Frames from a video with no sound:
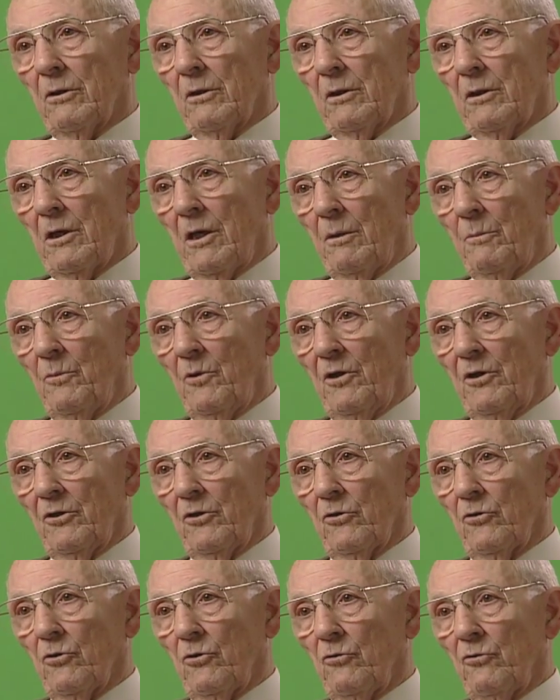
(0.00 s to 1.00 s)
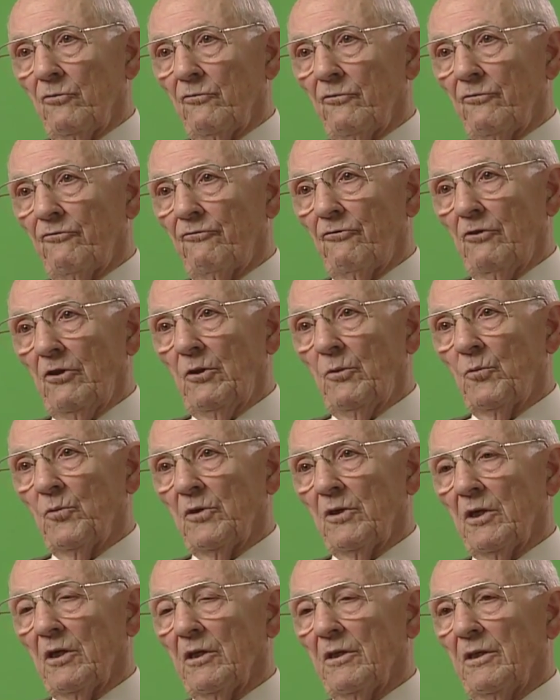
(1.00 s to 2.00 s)
come and go
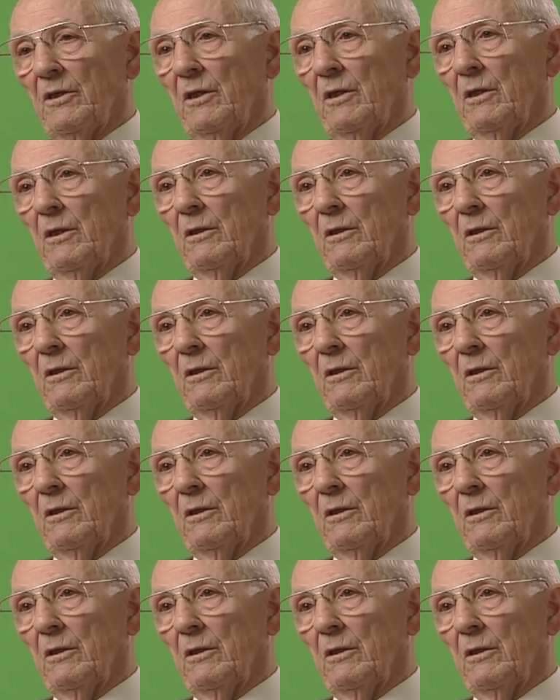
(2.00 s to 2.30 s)
freely.